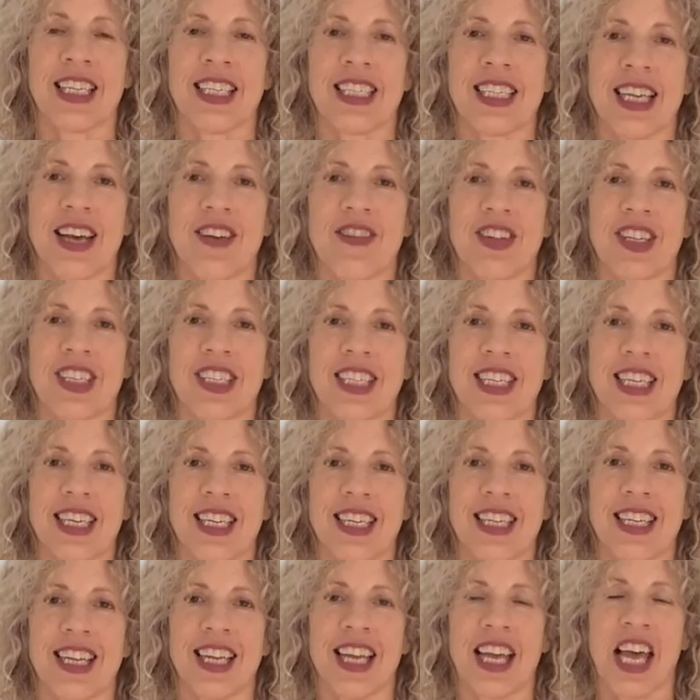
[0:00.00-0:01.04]

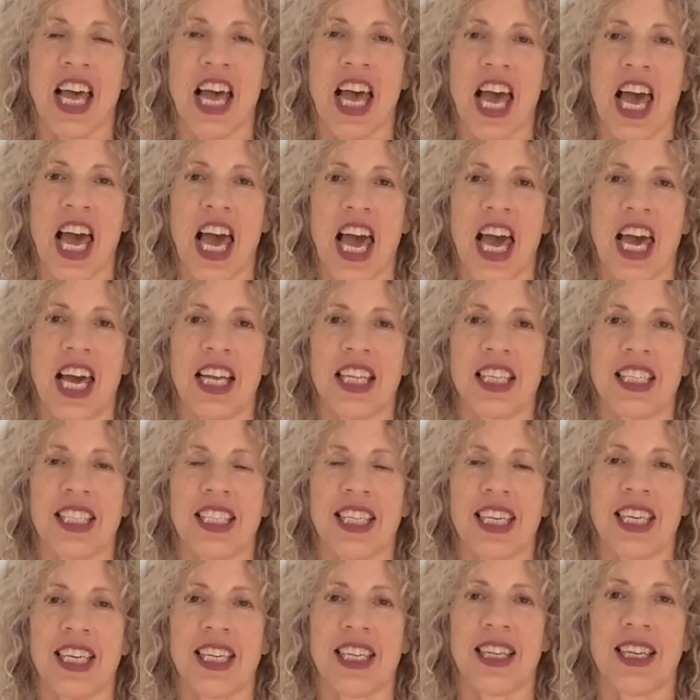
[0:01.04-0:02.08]
17,
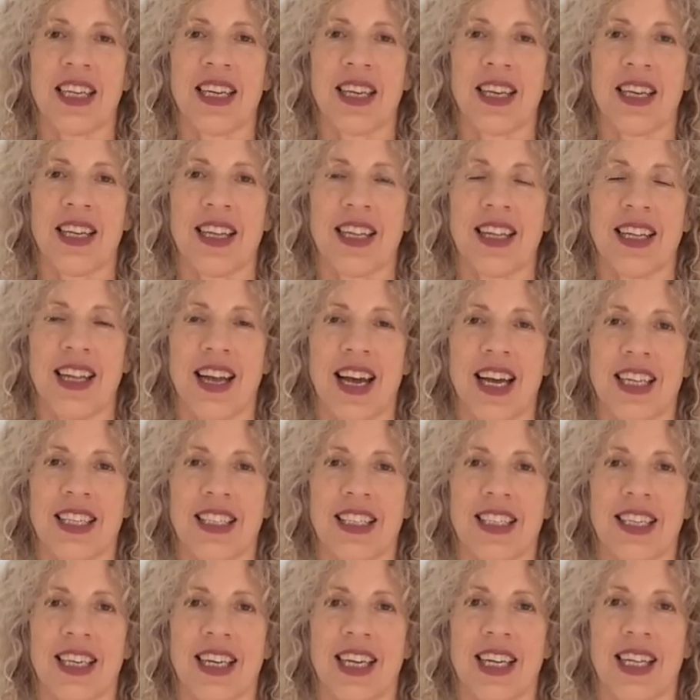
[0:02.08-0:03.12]
18,
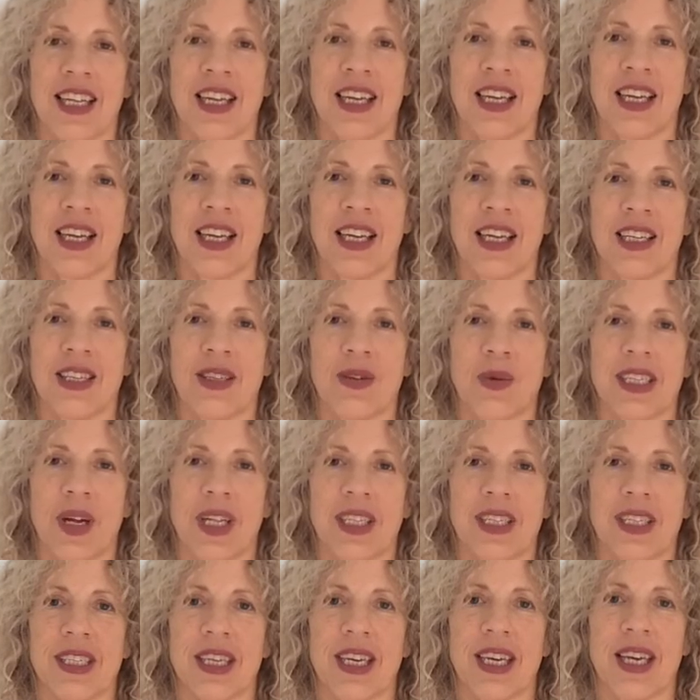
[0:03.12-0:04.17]
19, 20.
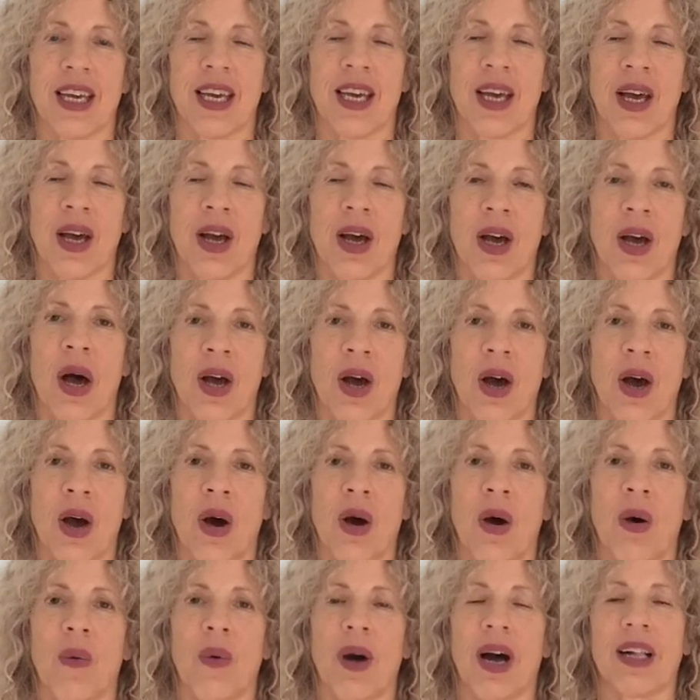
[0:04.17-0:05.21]

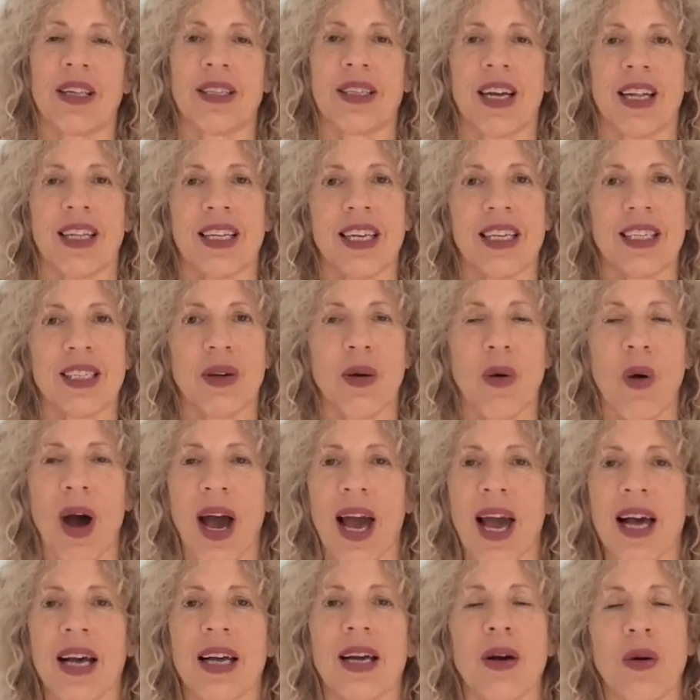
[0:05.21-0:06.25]
Well done. It's quite
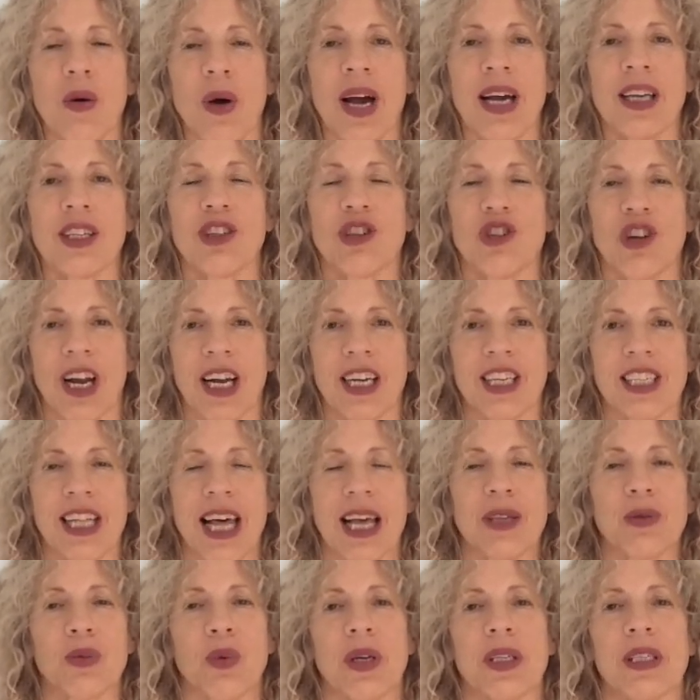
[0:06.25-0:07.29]
a stretch,
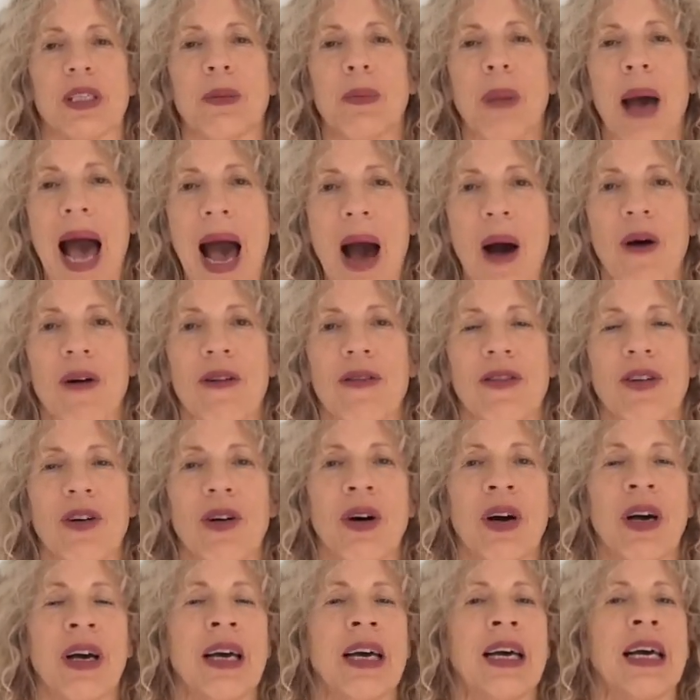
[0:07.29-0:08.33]
that one's
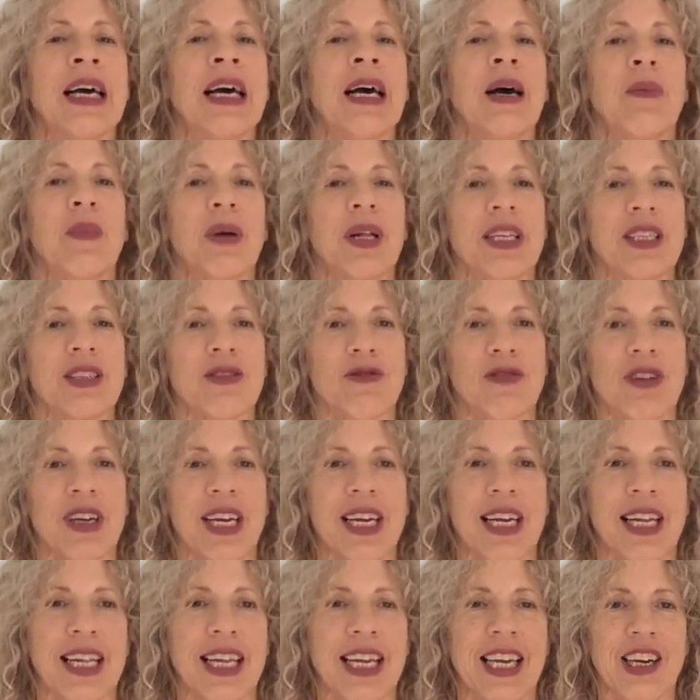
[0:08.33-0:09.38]
powerful, but it's
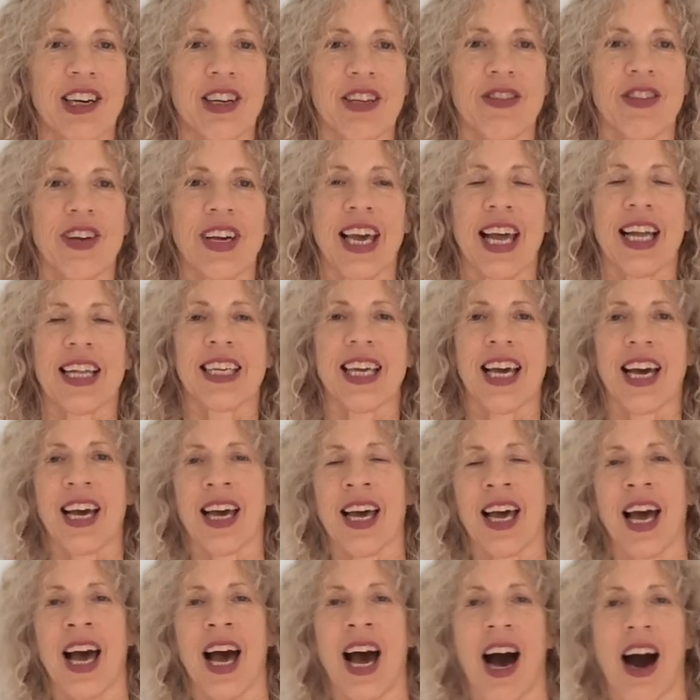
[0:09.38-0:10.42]
really good for getting
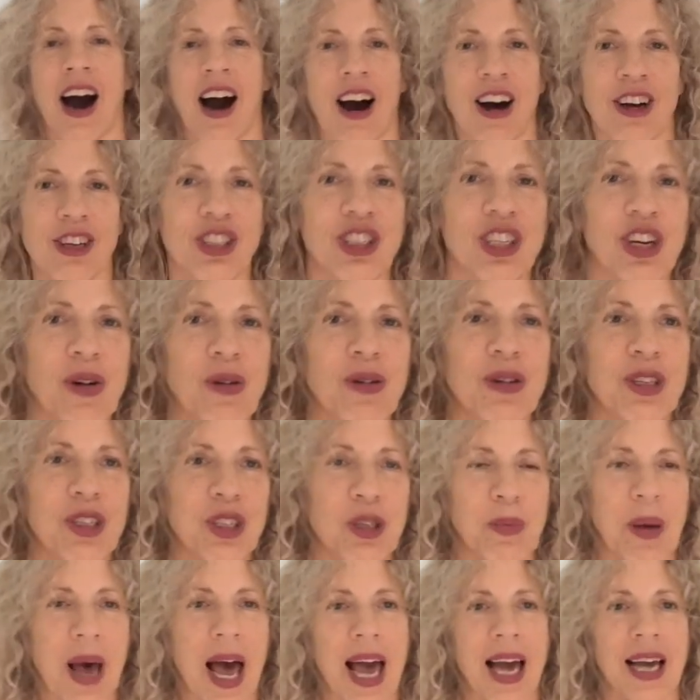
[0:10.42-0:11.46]
our shoulders
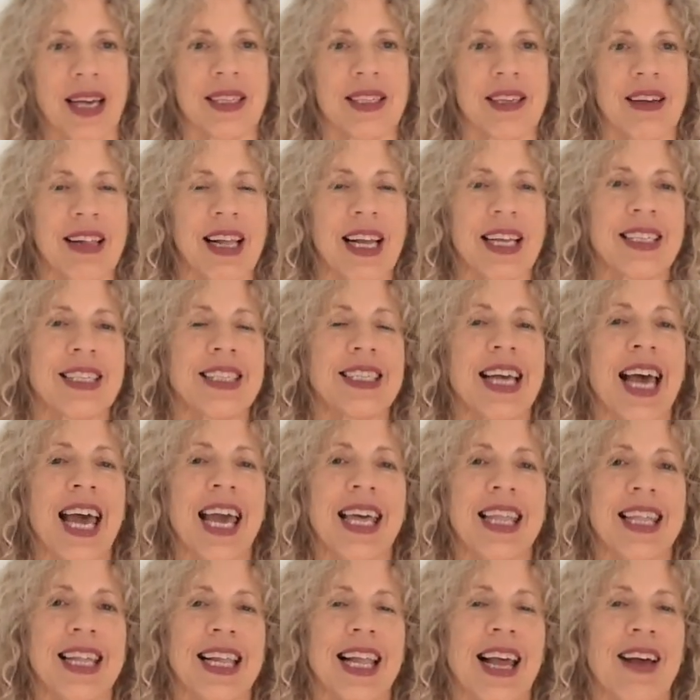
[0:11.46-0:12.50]
back. So let's
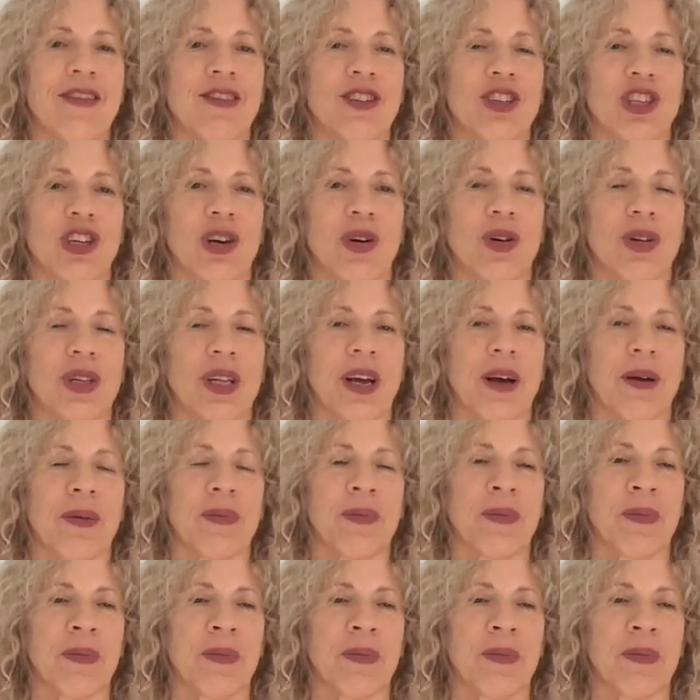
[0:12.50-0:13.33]
take the left shoulder